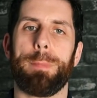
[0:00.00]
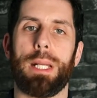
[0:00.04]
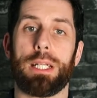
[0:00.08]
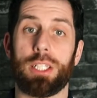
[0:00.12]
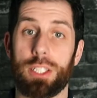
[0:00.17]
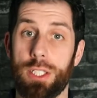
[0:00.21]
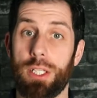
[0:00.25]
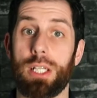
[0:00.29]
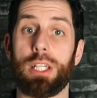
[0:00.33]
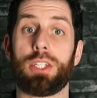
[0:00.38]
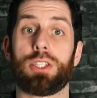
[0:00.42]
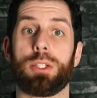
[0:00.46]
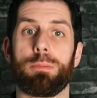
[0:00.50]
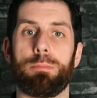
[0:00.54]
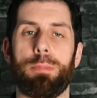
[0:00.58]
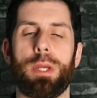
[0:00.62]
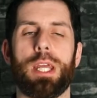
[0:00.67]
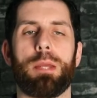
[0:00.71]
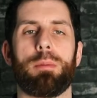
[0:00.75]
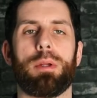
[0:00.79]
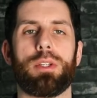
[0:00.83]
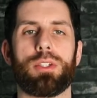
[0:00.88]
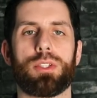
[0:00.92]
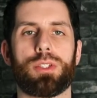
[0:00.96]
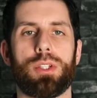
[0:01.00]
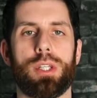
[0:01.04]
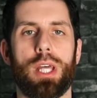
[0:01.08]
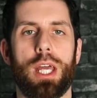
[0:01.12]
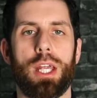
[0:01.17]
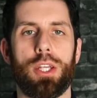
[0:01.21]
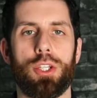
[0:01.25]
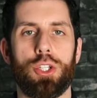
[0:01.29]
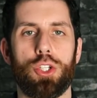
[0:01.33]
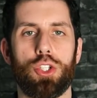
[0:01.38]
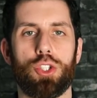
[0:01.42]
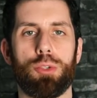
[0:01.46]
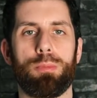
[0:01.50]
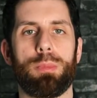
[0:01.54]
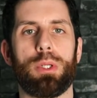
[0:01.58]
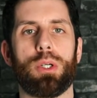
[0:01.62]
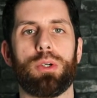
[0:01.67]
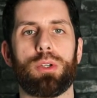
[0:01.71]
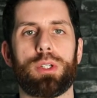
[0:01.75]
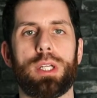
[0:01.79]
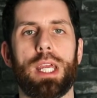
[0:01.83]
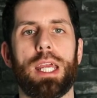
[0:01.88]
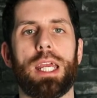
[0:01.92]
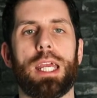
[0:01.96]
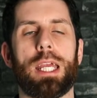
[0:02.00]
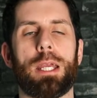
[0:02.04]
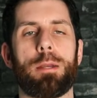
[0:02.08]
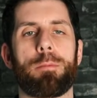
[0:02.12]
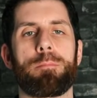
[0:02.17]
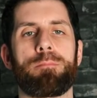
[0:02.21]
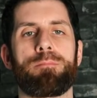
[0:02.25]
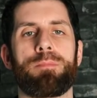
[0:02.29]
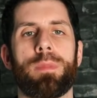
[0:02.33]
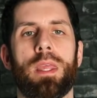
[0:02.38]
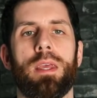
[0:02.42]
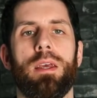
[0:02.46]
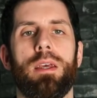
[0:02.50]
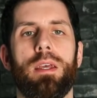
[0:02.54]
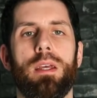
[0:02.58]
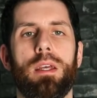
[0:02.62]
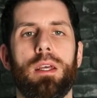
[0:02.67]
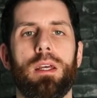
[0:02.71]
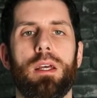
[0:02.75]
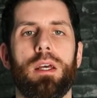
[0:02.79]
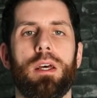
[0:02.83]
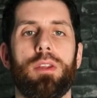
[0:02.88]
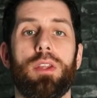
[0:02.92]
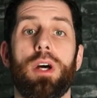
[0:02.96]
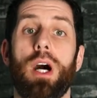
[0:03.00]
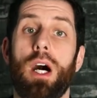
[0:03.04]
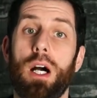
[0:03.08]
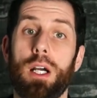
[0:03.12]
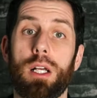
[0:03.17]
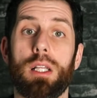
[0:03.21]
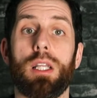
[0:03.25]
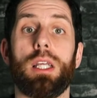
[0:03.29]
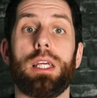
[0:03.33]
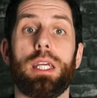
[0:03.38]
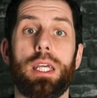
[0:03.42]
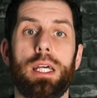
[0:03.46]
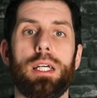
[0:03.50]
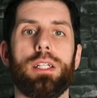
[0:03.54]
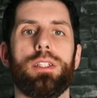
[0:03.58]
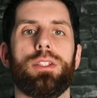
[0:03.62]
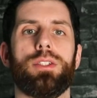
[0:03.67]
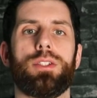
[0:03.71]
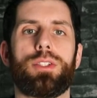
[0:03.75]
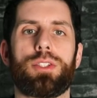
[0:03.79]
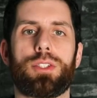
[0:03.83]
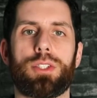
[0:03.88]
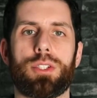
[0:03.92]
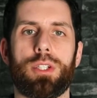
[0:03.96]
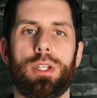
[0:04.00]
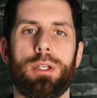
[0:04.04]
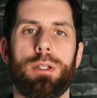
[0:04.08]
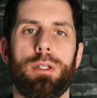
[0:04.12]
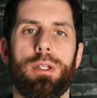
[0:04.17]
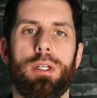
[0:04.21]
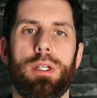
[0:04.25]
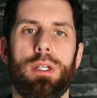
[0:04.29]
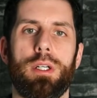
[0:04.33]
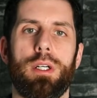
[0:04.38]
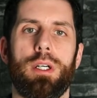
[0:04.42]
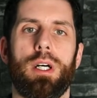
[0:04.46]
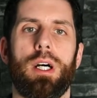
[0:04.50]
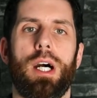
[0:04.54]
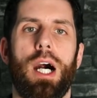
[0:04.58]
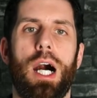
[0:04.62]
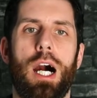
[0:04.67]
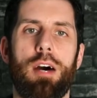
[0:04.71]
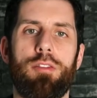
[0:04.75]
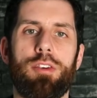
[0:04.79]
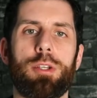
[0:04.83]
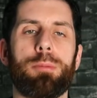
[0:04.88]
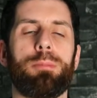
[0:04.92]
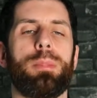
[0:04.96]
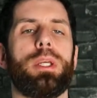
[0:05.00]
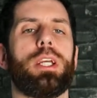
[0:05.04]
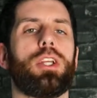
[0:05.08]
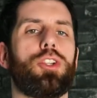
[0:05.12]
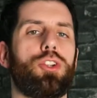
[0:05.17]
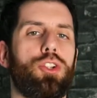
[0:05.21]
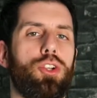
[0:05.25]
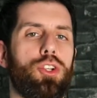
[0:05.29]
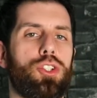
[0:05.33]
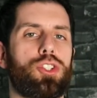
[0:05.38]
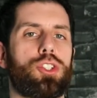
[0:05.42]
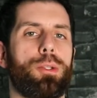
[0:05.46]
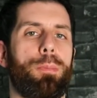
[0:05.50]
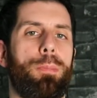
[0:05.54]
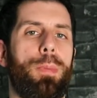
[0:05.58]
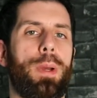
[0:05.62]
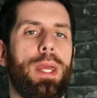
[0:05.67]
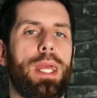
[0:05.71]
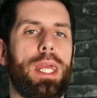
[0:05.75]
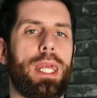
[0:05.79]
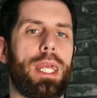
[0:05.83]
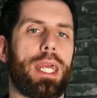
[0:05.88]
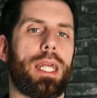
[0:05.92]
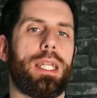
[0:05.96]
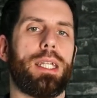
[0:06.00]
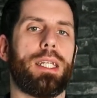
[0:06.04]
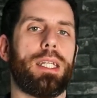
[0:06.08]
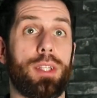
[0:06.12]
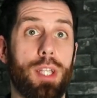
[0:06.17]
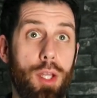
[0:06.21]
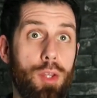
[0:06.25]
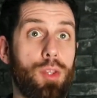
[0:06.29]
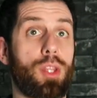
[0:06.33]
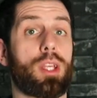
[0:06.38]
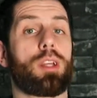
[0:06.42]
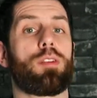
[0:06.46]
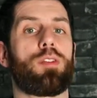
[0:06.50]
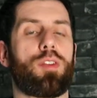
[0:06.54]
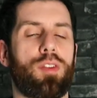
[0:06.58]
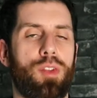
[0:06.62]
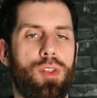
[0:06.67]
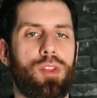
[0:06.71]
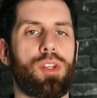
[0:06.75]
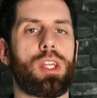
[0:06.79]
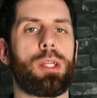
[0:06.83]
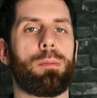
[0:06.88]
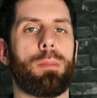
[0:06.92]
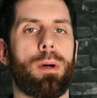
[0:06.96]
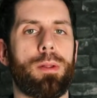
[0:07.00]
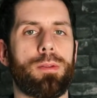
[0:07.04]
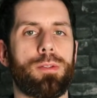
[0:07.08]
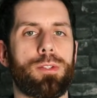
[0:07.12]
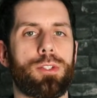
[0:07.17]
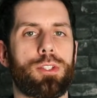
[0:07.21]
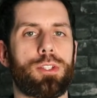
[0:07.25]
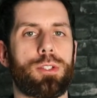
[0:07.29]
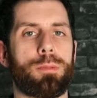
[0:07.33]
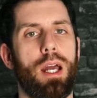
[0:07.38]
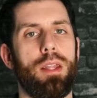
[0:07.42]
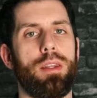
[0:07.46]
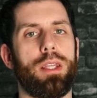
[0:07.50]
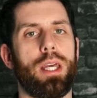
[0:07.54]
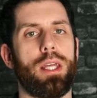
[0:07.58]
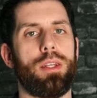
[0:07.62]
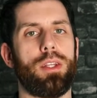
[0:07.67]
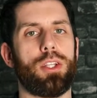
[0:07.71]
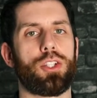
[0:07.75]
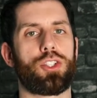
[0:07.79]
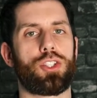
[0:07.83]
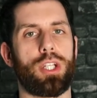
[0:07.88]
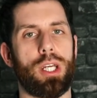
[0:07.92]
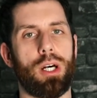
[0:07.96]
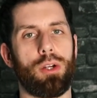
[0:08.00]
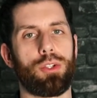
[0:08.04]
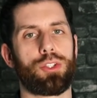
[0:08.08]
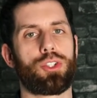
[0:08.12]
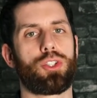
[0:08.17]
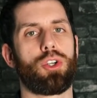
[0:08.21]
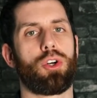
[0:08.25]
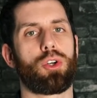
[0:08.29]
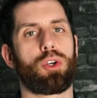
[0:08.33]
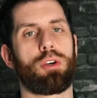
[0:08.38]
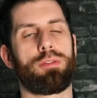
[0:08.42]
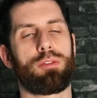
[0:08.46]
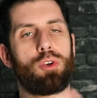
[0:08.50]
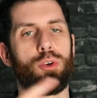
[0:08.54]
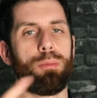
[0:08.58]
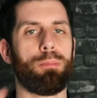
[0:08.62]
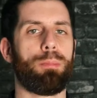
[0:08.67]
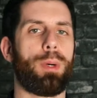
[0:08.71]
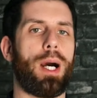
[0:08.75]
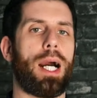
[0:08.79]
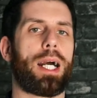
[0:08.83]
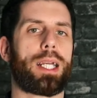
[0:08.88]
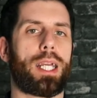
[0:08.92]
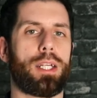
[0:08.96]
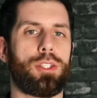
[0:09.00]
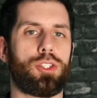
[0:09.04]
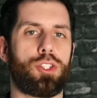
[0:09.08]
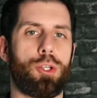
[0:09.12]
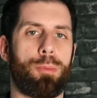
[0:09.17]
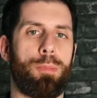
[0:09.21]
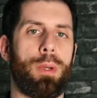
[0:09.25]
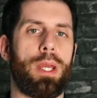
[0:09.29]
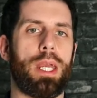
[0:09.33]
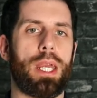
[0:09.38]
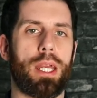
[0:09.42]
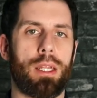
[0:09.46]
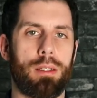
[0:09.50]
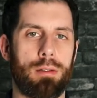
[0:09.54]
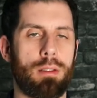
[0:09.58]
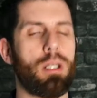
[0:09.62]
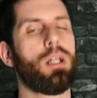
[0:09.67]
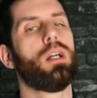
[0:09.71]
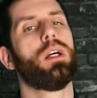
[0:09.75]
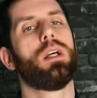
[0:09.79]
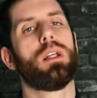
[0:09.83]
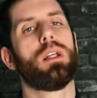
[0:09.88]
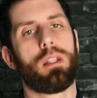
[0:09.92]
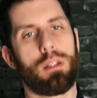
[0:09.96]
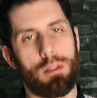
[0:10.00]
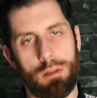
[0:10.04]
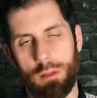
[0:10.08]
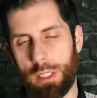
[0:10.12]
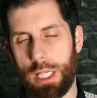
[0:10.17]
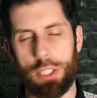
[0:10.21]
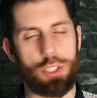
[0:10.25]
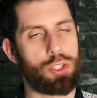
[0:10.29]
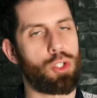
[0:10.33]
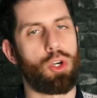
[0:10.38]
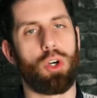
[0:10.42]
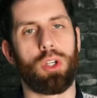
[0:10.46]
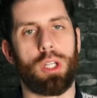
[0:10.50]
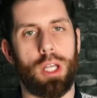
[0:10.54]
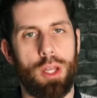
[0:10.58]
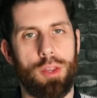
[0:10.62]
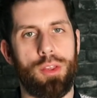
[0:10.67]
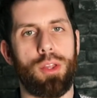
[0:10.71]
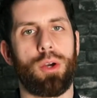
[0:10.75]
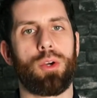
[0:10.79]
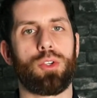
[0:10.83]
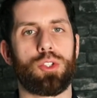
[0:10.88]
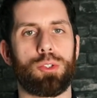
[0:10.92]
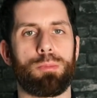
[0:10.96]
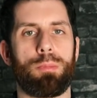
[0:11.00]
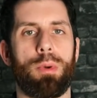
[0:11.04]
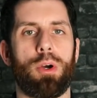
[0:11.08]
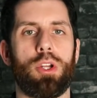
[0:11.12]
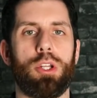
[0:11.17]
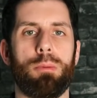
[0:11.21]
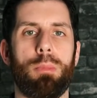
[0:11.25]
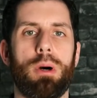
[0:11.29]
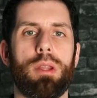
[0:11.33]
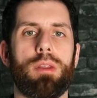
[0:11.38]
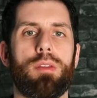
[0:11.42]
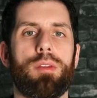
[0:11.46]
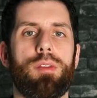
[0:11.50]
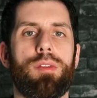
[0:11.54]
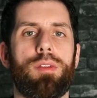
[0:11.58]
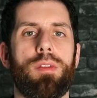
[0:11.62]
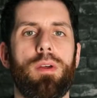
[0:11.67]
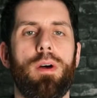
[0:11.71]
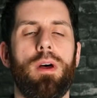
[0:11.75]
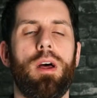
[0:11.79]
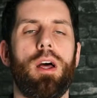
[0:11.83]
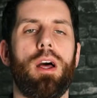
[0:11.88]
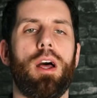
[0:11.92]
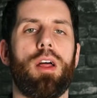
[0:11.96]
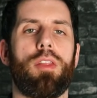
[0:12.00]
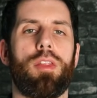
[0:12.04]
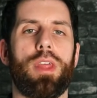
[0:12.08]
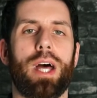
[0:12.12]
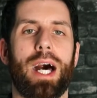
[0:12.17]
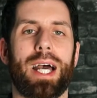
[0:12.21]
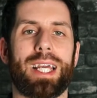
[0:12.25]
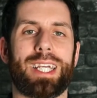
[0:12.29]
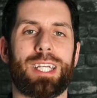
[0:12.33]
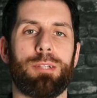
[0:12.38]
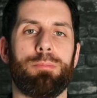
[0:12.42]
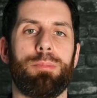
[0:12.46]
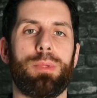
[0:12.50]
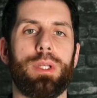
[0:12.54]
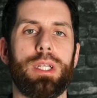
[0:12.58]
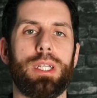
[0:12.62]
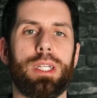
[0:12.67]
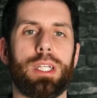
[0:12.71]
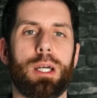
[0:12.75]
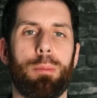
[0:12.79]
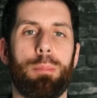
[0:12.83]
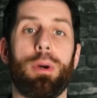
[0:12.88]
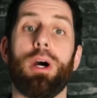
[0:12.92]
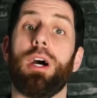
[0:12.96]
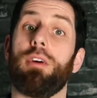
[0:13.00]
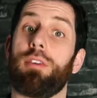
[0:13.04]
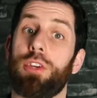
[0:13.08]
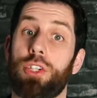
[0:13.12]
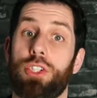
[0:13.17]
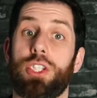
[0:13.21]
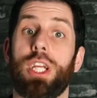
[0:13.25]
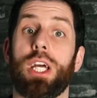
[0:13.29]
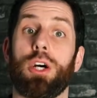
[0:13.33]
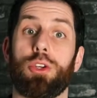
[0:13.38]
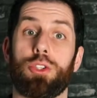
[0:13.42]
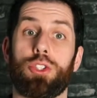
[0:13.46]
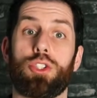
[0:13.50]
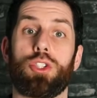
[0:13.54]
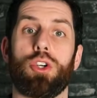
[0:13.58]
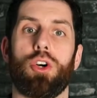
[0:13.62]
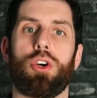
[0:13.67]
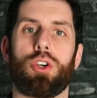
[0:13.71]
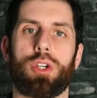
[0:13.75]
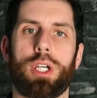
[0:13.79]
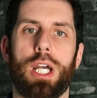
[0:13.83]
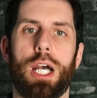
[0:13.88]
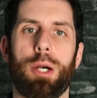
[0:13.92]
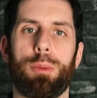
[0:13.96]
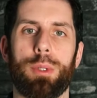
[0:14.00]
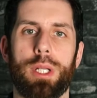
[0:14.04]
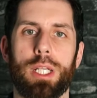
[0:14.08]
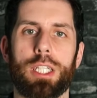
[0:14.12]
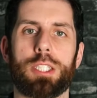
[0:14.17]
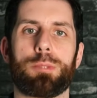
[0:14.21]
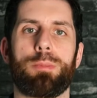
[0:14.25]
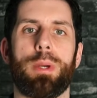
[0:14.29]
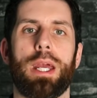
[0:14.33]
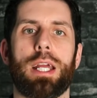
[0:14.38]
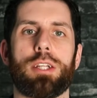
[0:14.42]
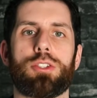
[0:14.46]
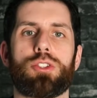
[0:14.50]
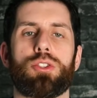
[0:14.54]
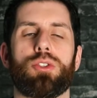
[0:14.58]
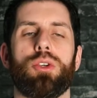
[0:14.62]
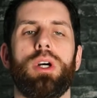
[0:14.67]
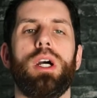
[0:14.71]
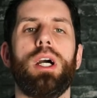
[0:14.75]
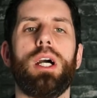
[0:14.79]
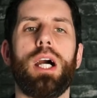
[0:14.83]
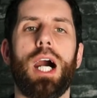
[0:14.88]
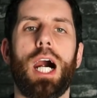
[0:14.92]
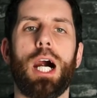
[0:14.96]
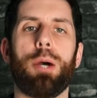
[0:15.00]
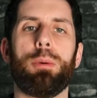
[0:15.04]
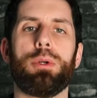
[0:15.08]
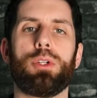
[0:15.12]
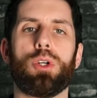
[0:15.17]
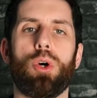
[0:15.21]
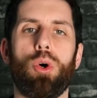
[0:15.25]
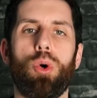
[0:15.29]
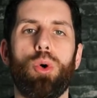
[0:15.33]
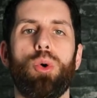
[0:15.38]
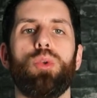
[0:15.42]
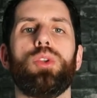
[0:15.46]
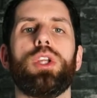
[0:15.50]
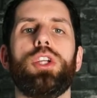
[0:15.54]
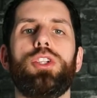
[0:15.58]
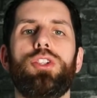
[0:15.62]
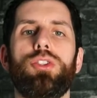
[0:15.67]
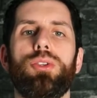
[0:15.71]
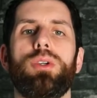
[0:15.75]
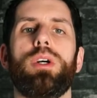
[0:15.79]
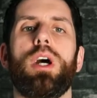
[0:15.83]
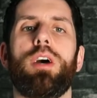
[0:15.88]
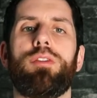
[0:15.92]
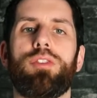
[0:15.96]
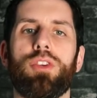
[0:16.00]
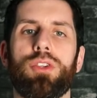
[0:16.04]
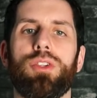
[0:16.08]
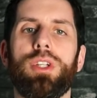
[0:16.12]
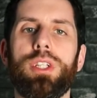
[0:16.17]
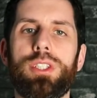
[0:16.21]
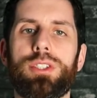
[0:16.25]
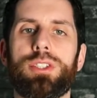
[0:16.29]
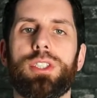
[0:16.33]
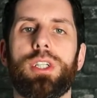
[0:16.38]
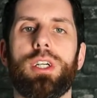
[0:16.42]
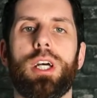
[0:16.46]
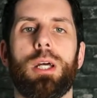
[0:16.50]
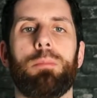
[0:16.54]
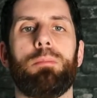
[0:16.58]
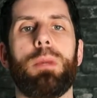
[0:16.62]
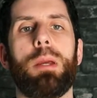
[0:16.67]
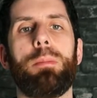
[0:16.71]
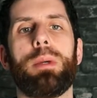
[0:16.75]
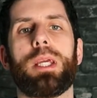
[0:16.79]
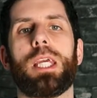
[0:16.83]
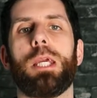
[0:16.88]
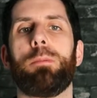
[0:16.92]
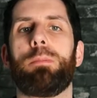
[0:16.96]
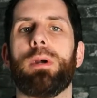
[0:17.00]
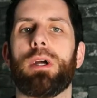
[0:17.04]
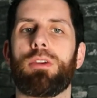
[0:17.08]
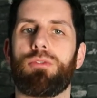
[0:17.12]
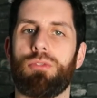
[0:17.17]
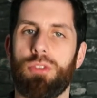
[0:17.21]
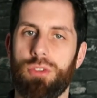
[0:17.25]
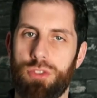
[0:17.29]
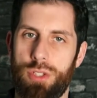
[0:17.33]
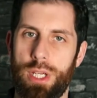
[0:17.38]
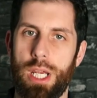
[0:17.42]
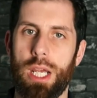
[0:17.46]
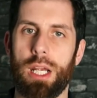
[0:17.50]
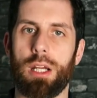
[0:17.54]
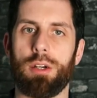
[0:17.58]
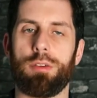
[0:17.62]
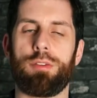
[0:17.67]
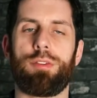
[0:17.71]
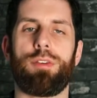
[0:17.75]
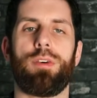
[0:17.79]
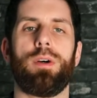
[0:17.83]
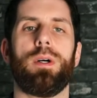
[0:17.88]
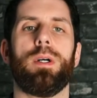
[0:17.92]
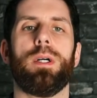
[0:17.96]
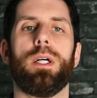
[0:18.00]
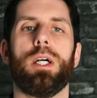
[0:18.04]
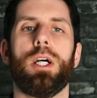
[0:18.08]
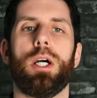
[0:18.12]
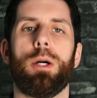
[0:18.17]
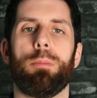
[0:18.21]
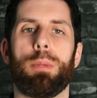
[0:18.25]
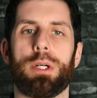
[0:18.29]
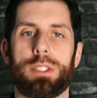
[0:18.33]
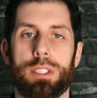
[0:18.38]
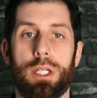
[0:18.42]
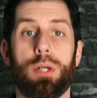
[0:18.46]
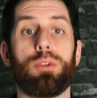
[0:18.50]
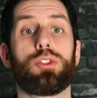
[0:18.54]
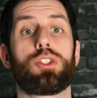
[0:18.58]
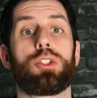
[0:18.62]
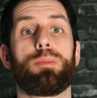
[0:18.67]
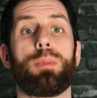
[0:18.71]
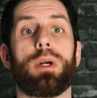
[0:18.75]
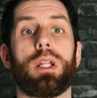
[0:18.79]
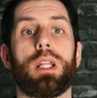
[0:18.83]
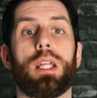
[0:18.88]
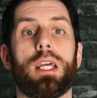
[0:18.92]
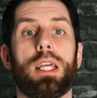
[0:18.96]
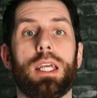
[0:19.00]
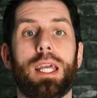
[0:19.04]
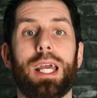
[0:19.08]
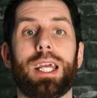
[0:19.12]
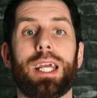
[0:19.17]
increase in payments, then you should be okay. The ugly is, having been used to paying nothing for 3 months and then the shell shock of going back into paying, let's call it £1,000 a month, that can be a bit of a shell shock, I would expect. So I would only do it if you need to and maybe keep it in reserve, but ultimately